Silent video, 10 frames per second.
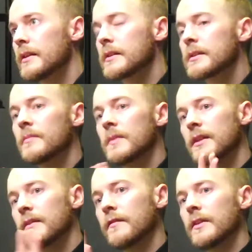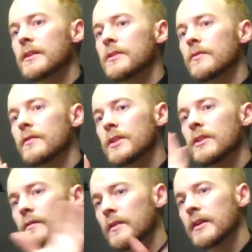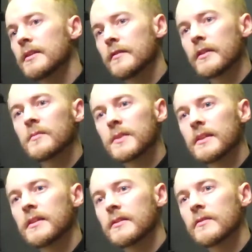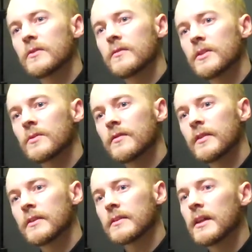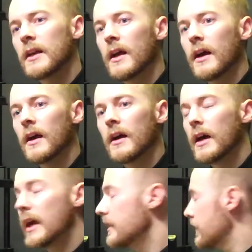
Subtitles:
this is something that affects your vision over 95% of your visual field. And it